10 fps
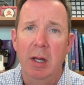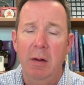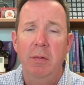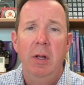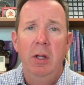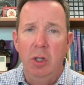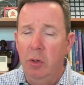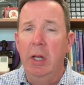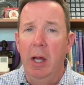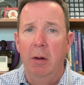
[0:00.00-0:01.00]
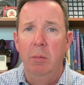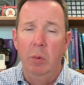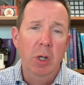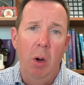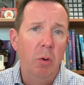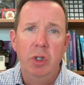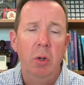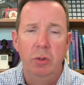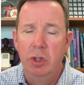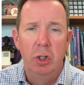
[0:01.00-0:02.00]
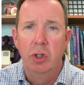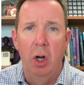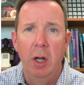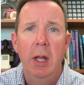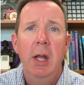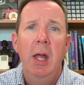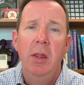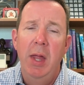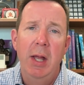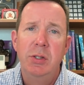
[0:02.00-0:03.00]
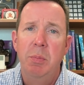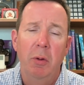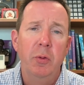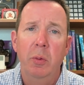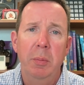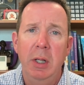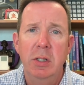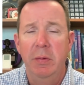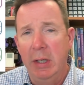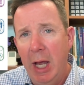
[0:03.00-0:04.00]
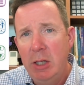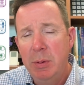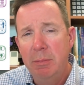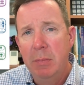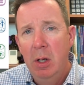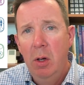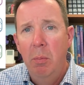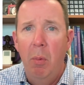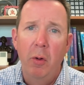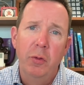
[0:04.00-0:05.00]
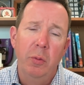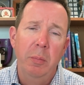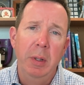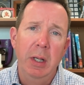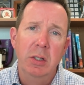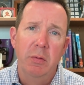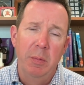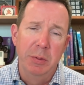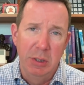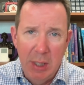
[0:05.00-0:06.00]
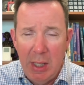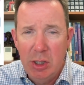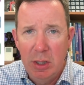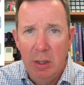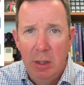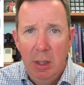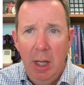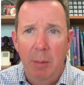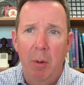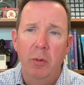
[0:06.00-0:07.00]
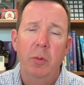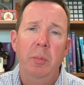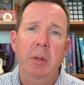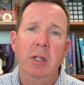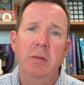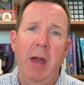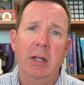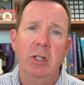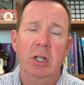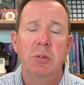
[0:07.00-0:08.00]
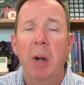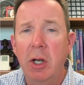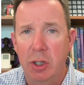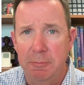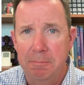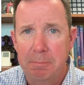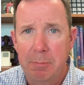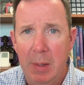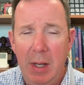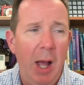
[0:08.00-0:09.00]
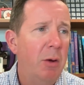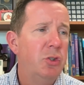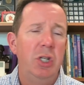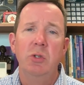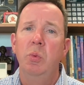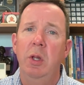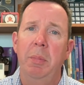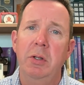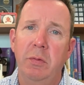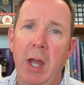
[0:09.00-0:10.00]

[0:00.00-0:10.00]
of UDL, and we know, oh, sure, Sean, that's multiple means of engagement, multiple means of representation, and multiple means of action expression. And I was just with a bunch of